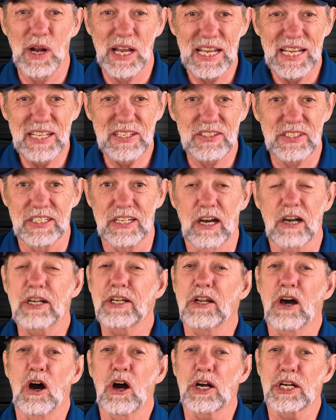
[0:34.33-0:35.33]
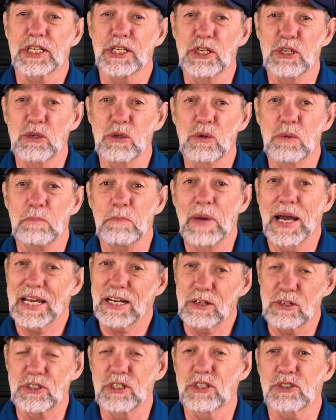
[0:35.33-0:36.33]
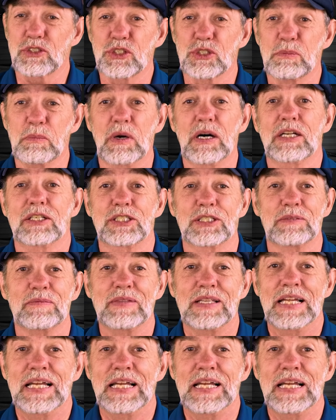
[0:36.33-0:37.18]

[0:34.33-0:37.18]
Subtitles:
ways that I'd argue matter just as much.